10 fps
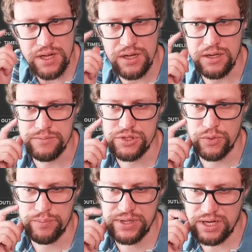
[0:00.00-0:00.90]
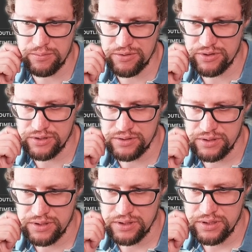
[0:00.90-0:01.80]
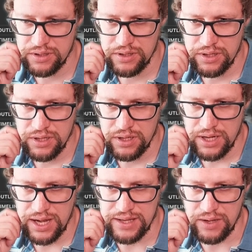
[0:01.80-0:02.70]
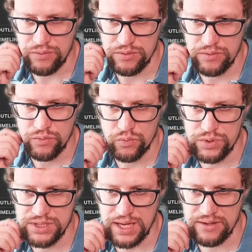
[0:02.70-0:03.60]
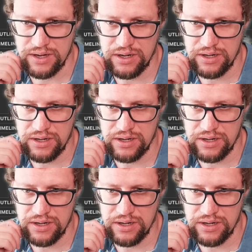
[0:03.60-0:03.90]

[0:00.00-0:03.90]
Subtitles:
So we print our buffer, and then we send